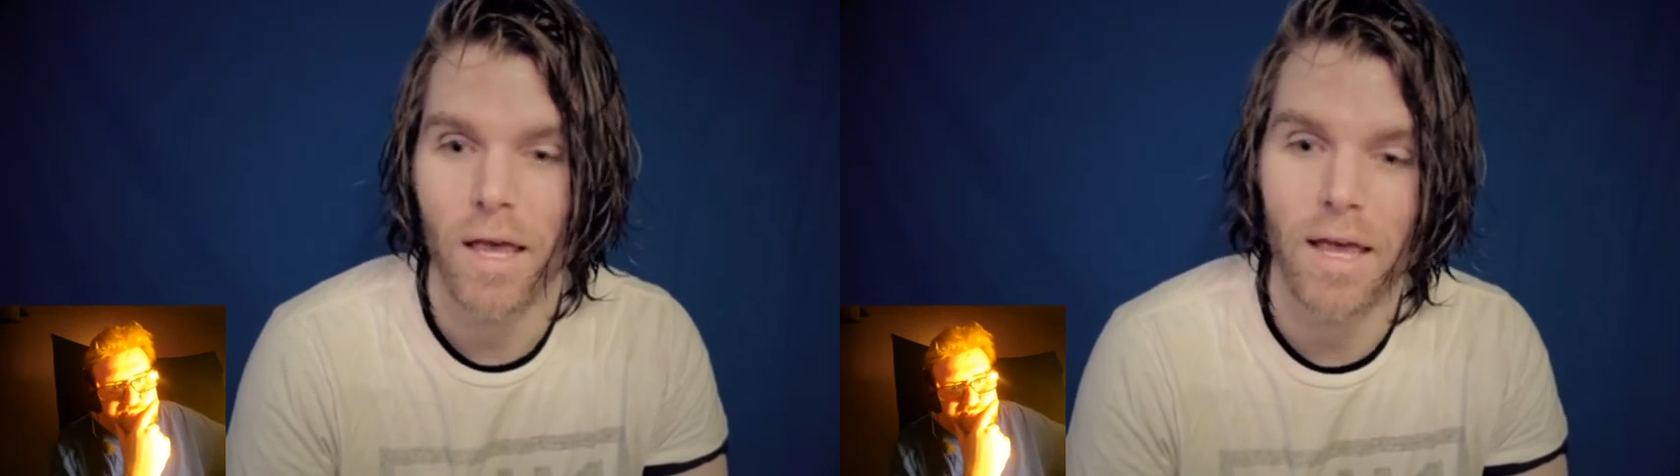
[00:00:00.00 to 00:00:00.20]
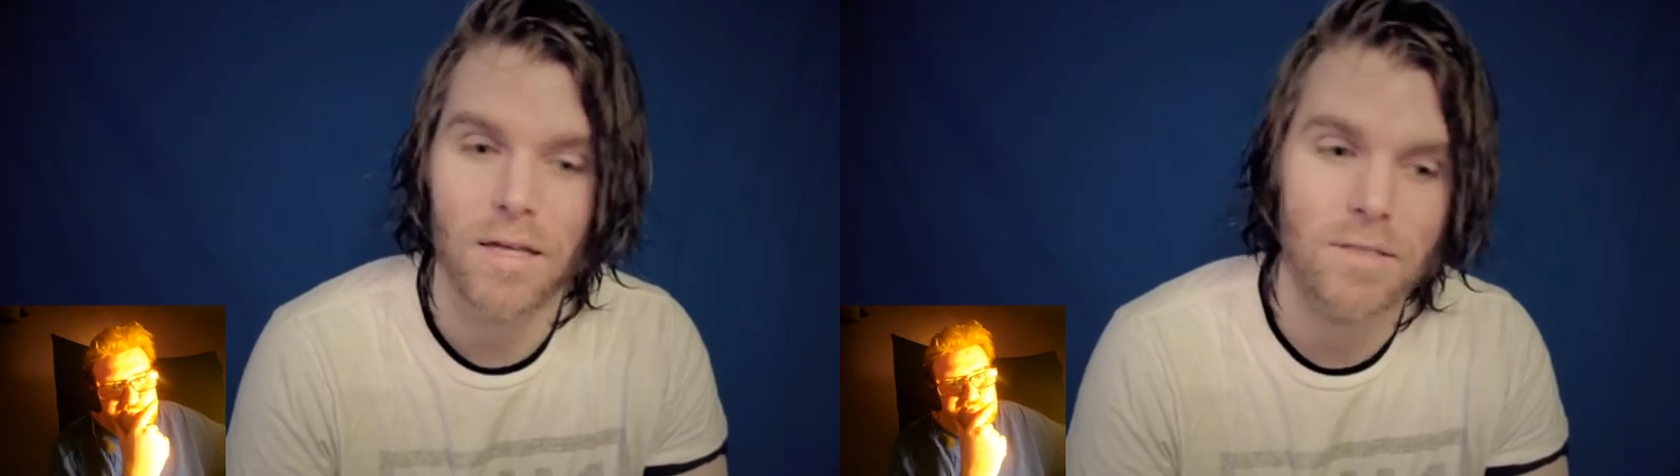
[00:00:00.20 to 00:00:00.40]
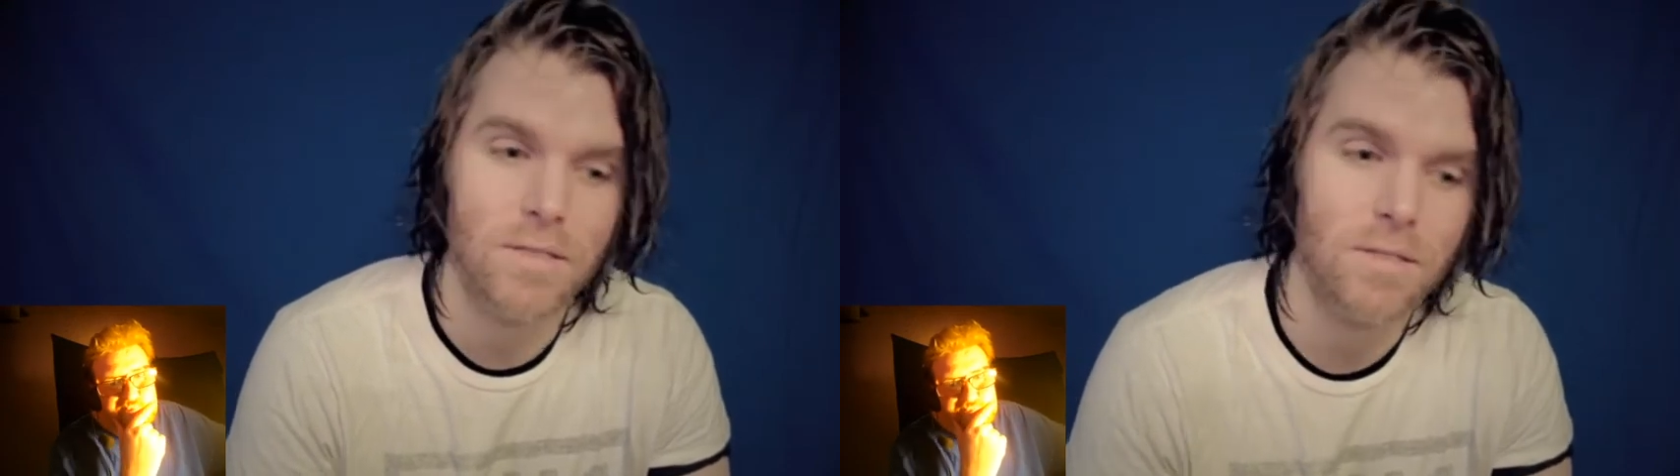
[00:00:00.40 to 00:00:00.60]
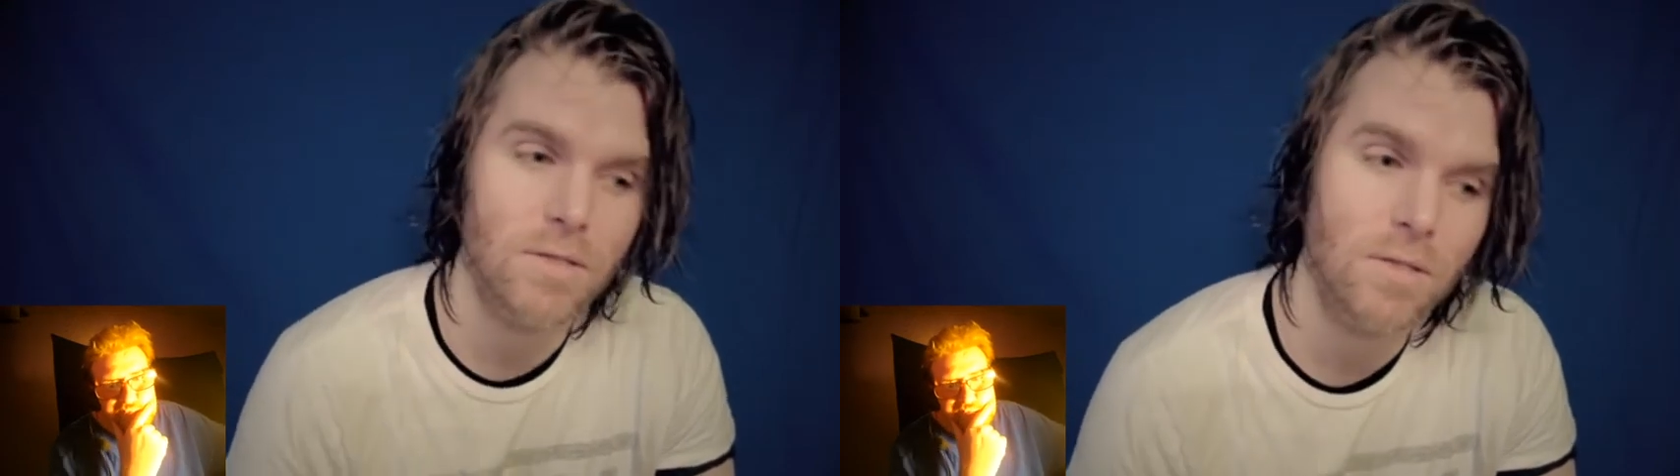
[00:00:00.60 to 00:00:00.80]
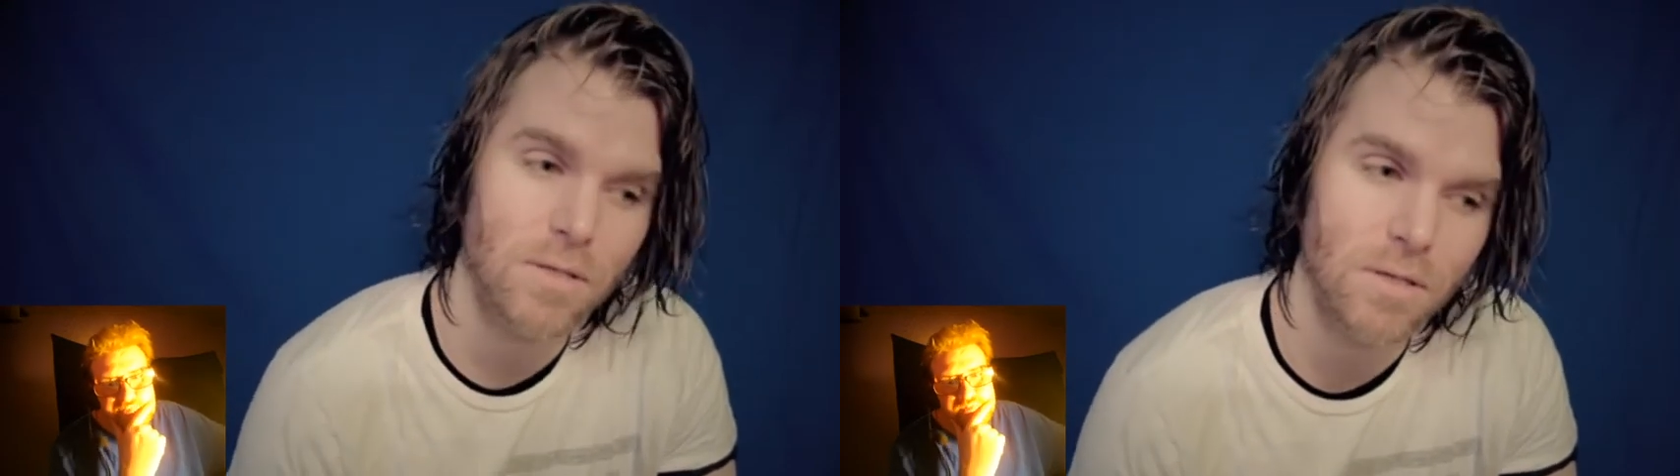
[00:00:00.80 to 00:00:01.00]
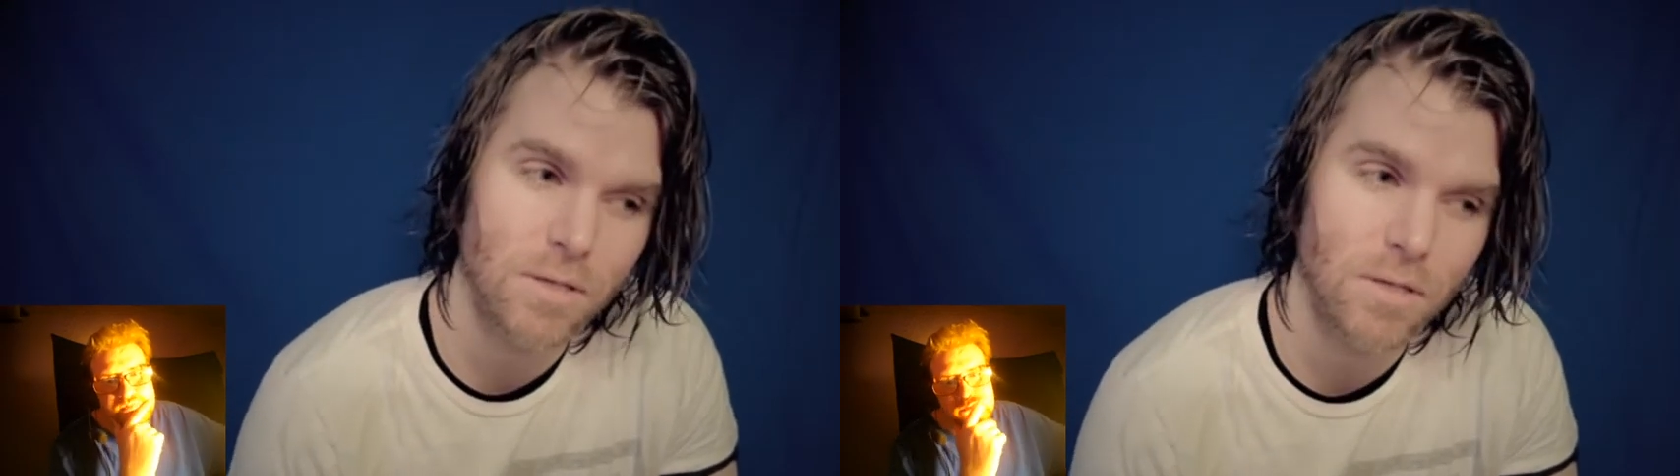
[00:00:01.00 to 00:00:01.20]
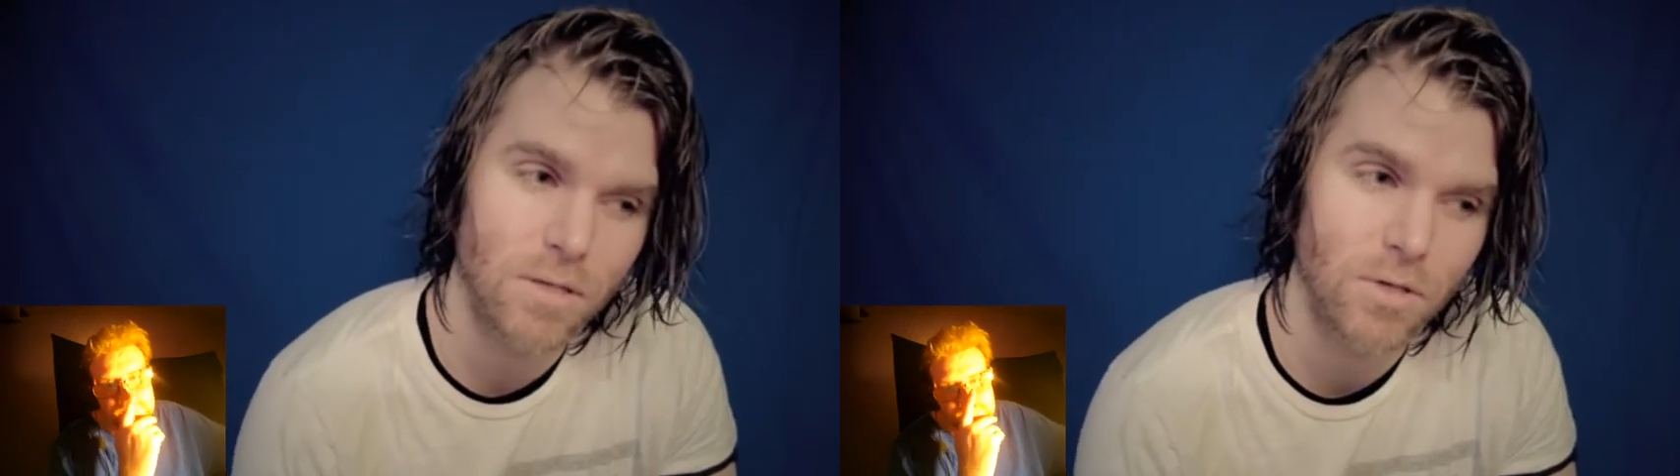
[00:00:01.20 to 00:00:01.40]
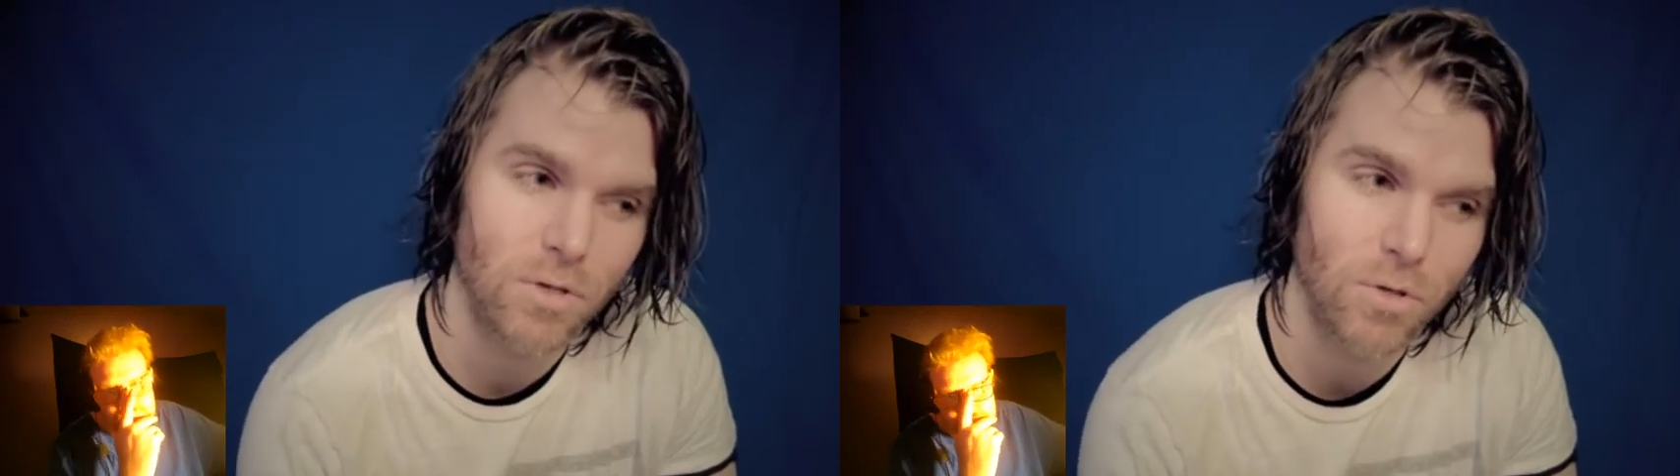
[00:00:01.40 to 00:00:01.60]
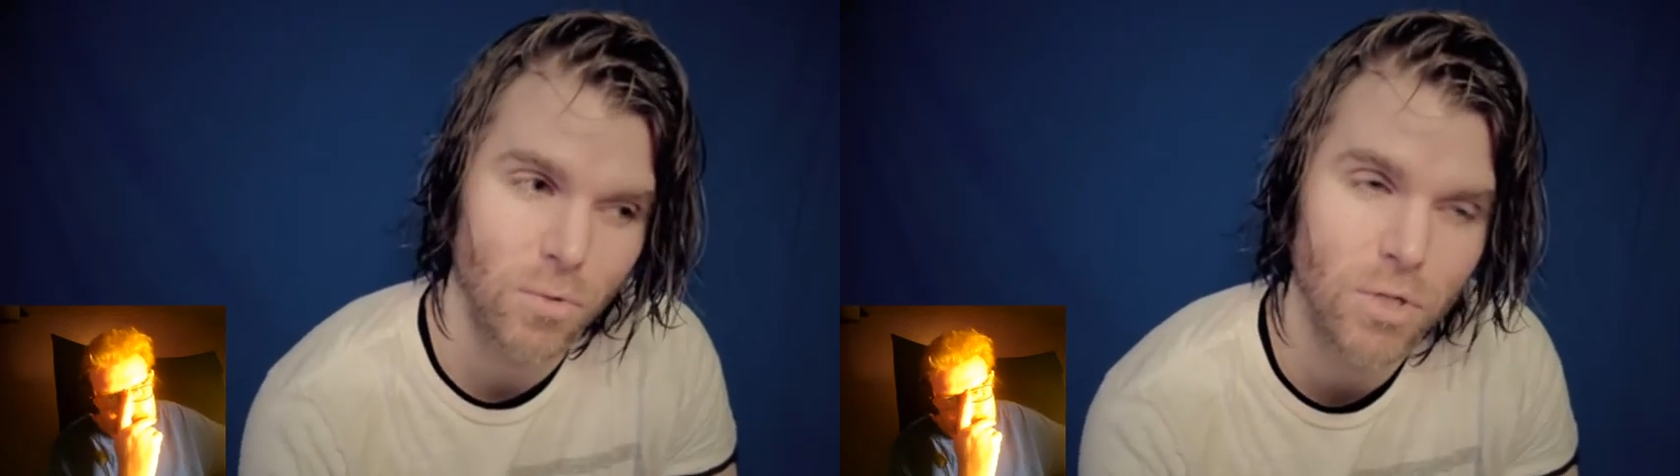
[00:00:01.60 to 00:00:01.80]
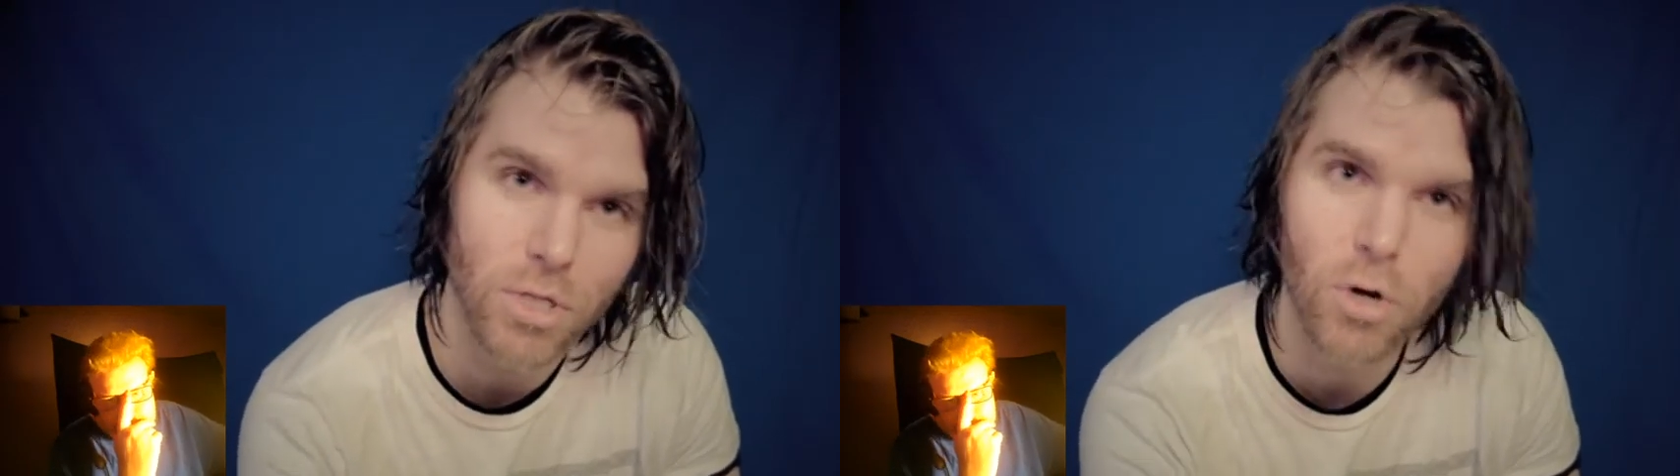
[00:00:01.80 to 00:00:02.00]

And you would